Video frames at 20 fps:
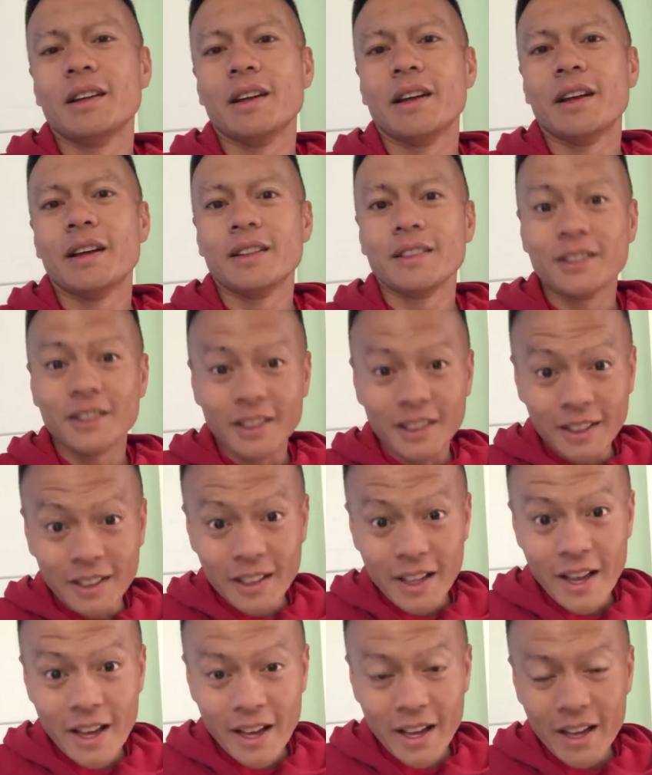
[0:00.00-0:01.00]
And
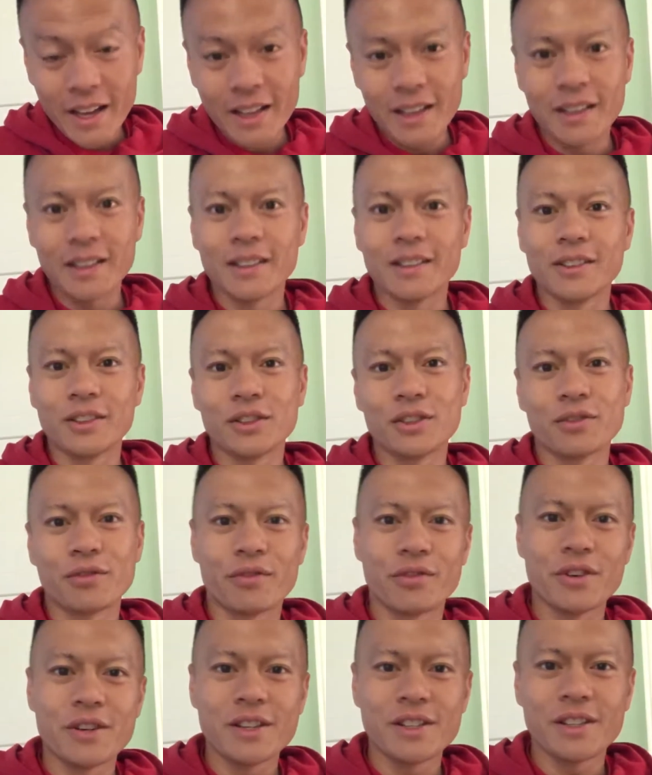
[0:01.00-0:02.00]
today, there's
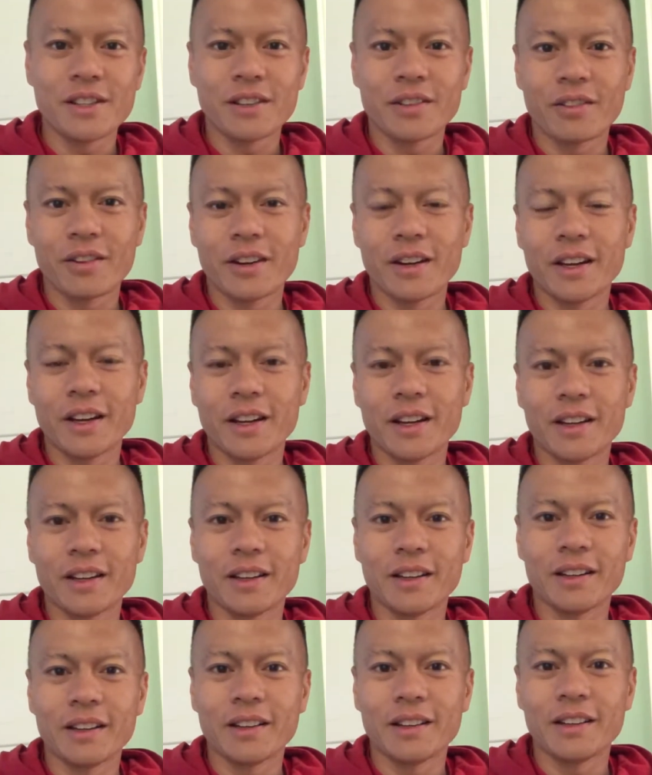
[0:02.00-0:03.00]
freezing rain.
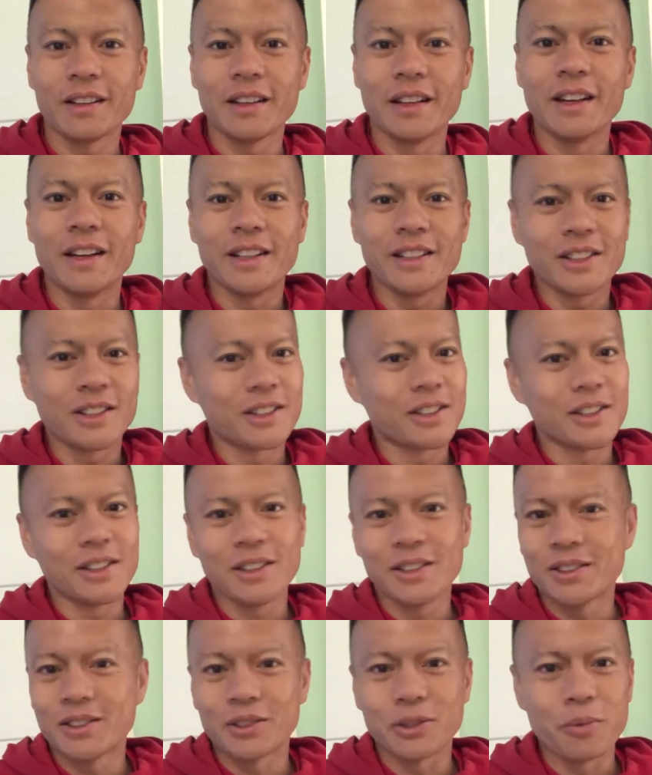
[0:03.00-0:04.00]
And I just
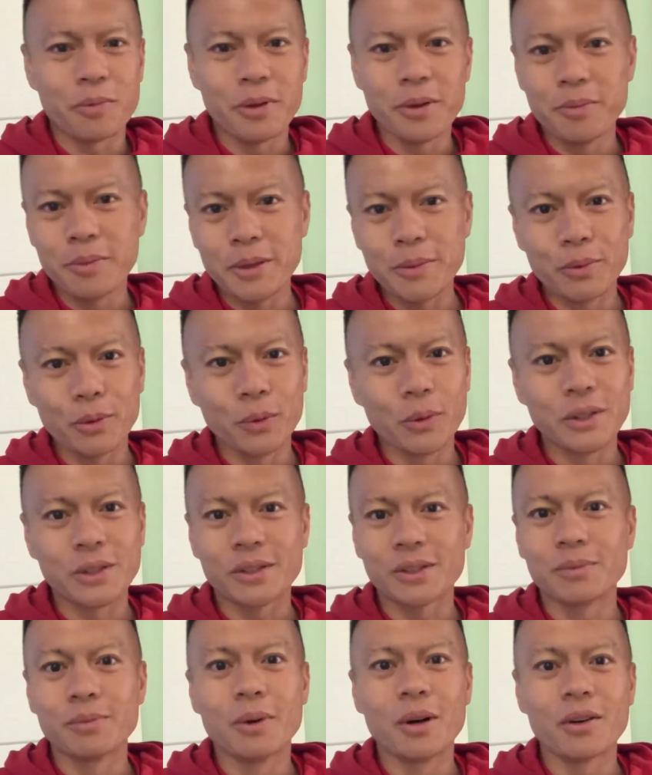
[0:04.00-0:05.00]
see so many people with
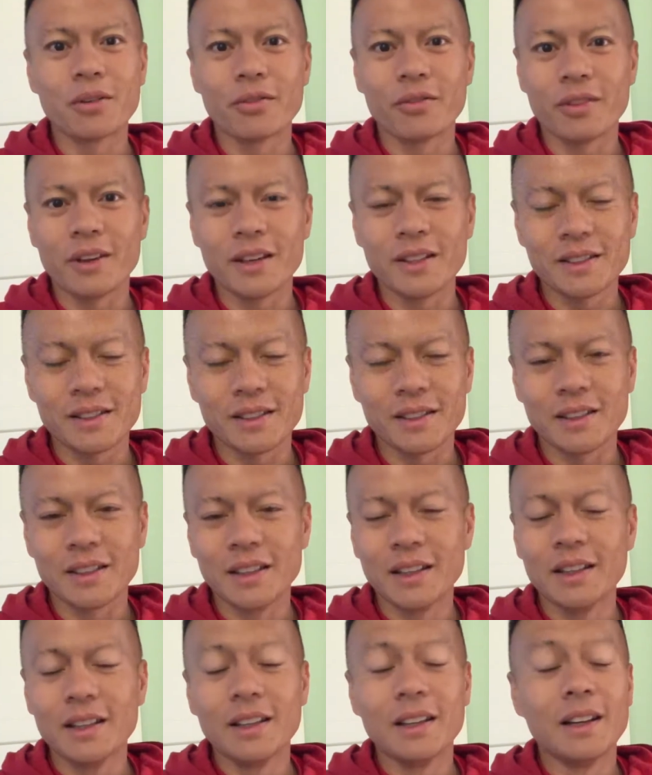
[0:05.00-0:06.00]
smug faces.
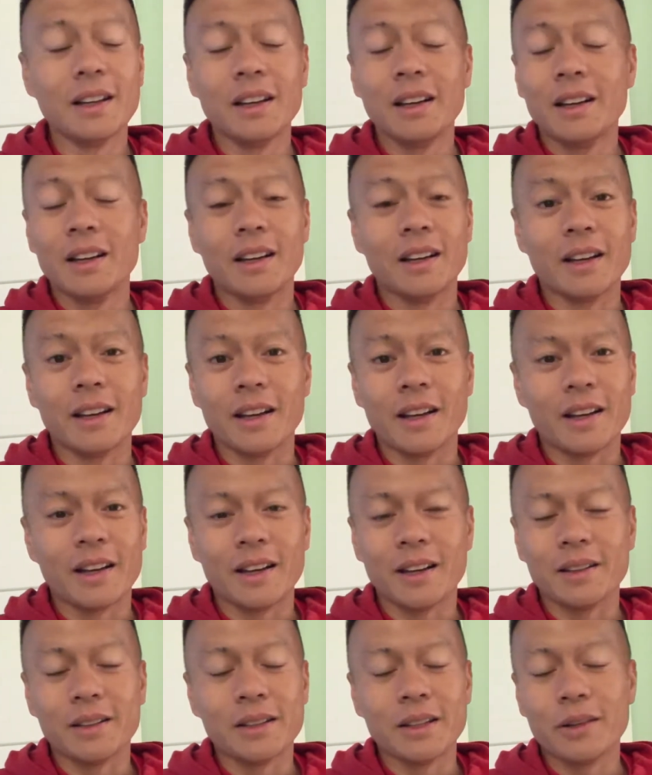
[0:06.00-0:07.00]

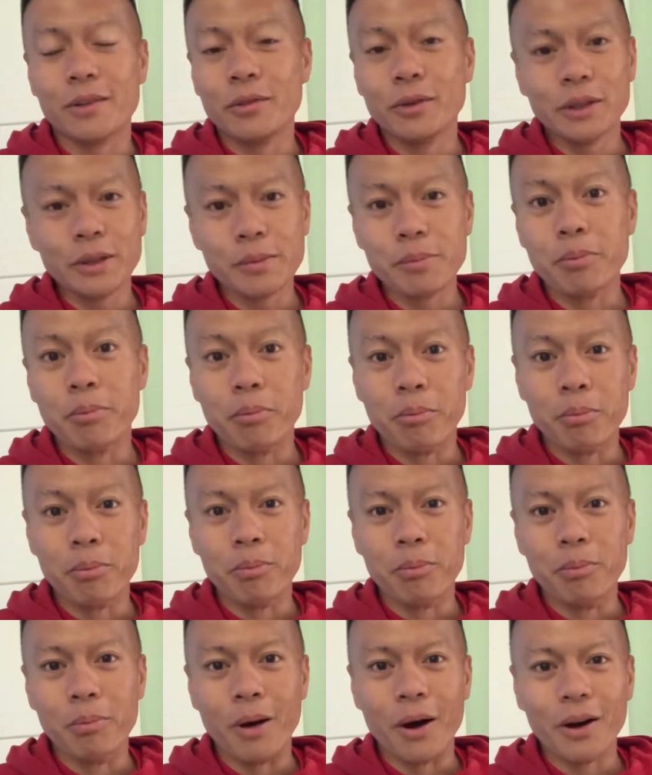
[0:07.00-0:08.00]
It really
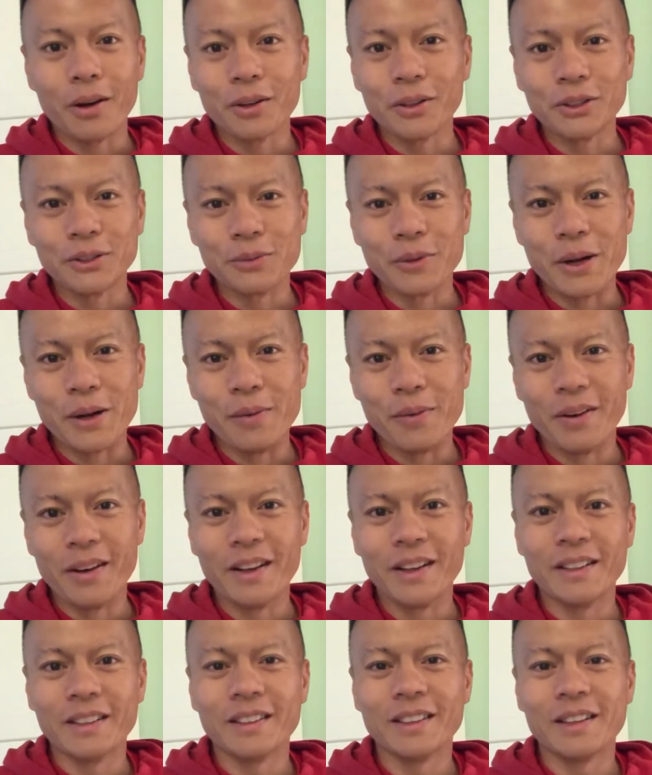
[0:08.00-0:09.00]
boggles my
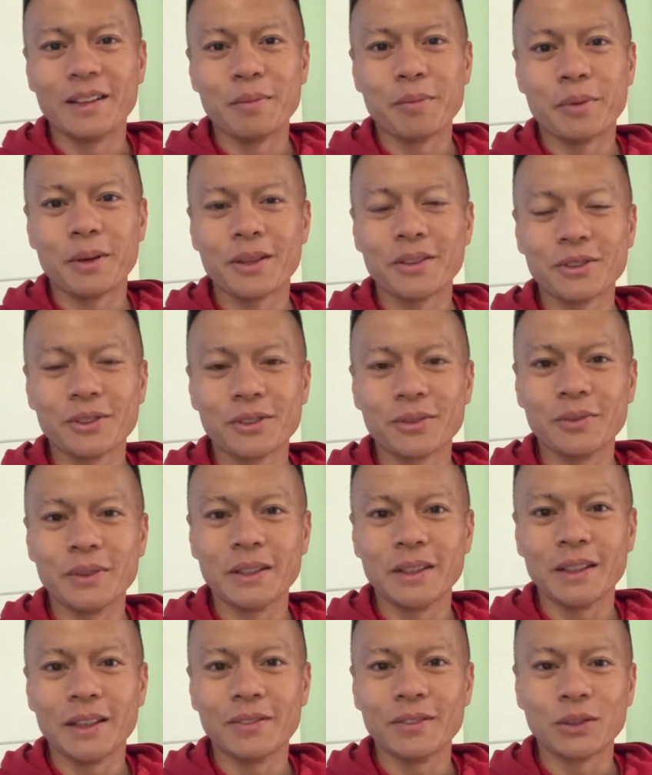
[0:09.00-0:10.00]
mind and puzzles
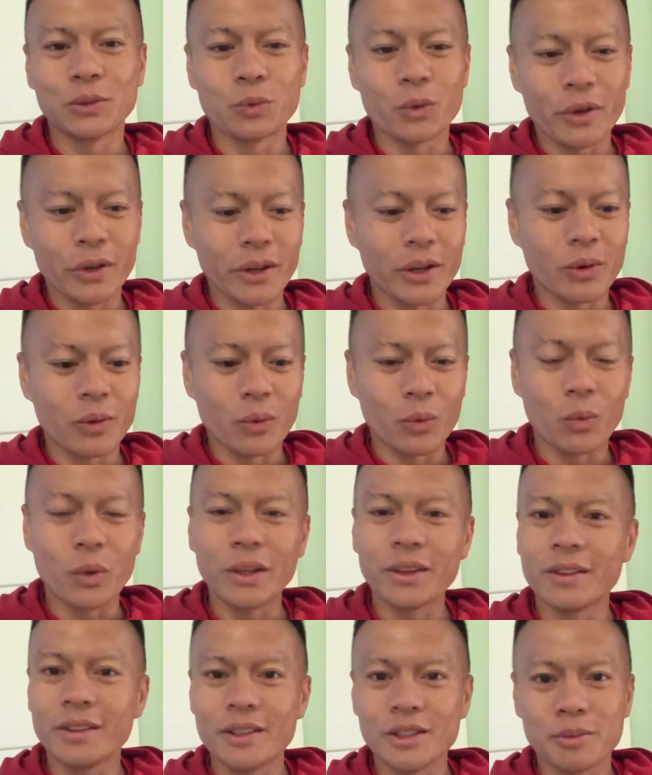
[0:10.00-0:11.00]
me. I'm just wondering
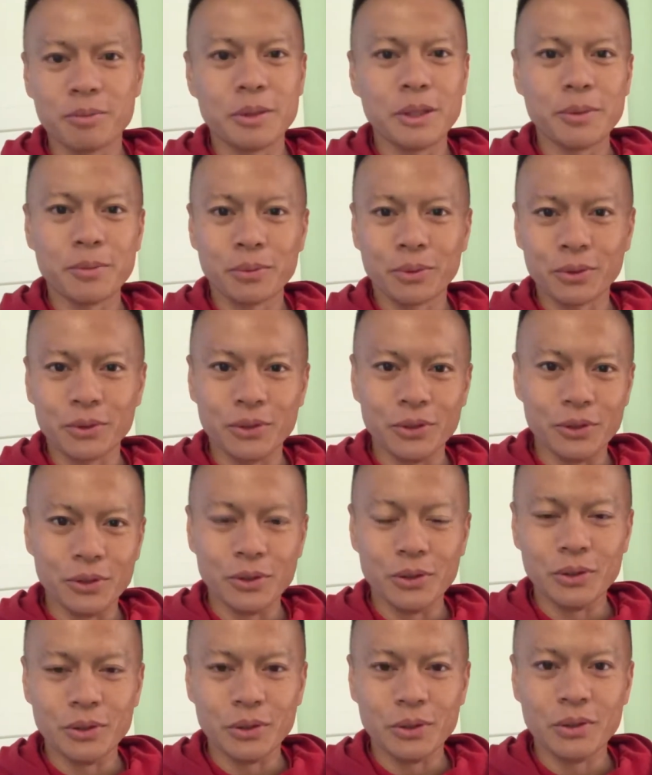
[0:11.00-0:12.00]
what these people
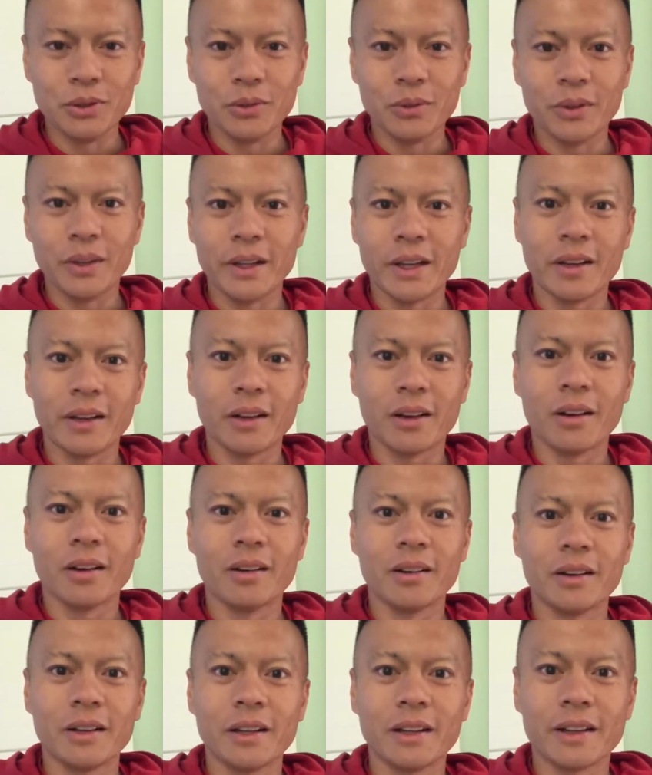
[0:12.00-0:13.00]
do when they
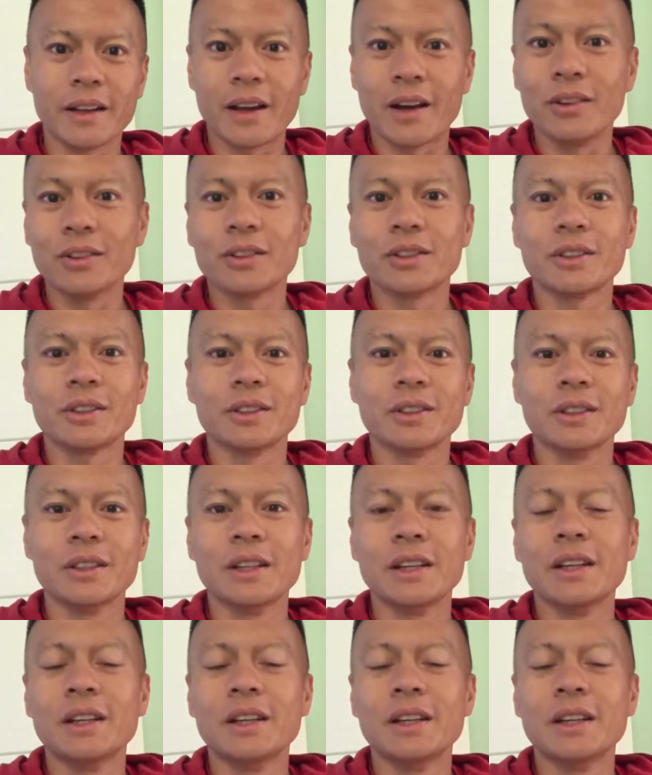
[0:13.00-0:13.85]
encounter